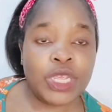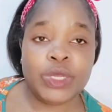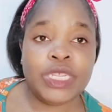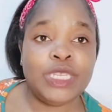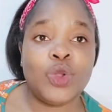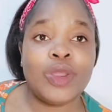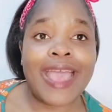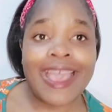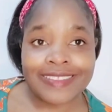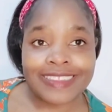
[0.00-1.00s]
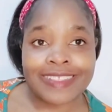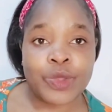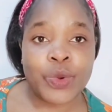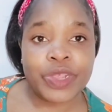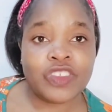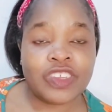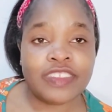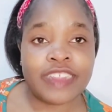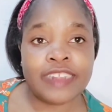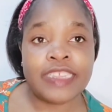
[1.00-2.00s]
did not answer the questions
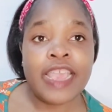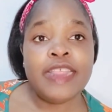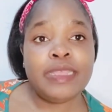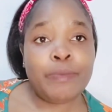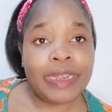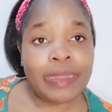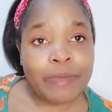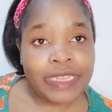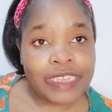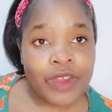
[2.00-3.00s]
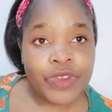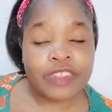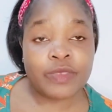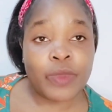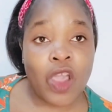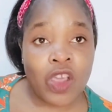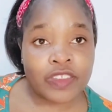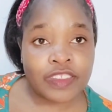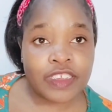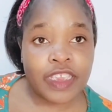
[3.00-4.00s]
that the parliamentarians were
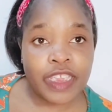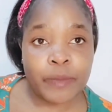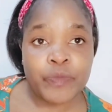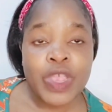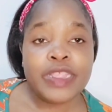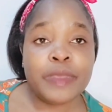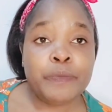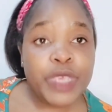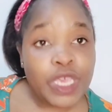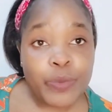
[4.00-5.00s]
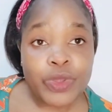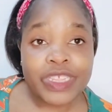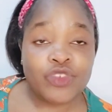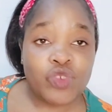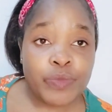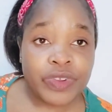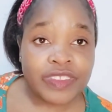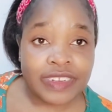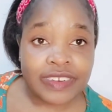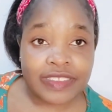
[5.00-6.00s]
asking him. The people that
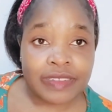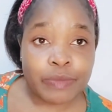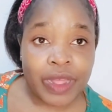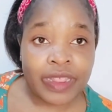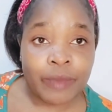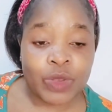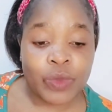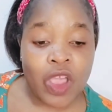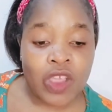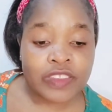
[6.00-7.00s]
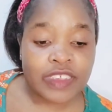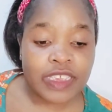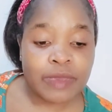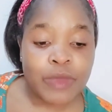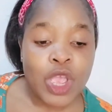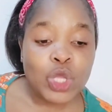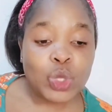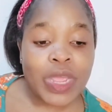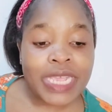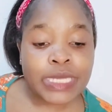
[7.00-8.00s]
represent us in parliament were asking him
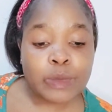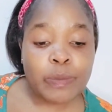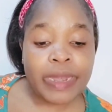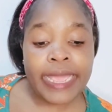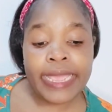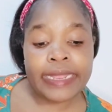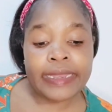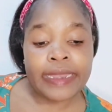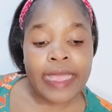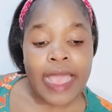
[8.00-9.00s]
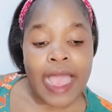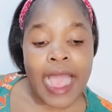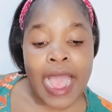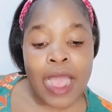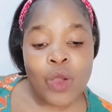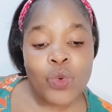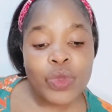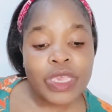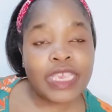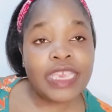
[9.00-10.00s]
to explain how
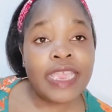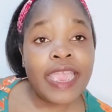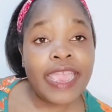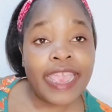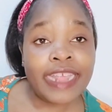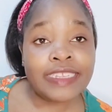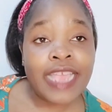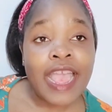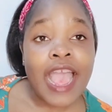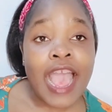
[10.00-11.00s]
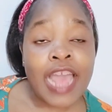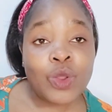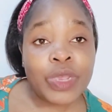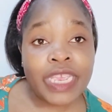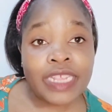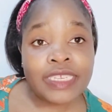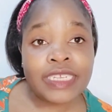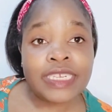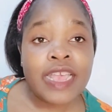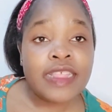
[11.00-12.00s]
he had
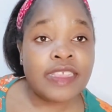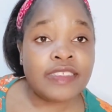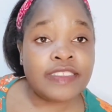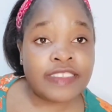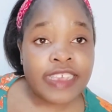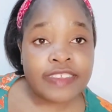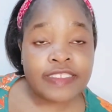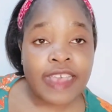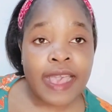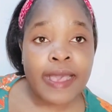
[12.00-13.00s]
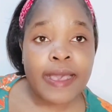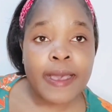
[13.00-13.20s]
allocated the ZESA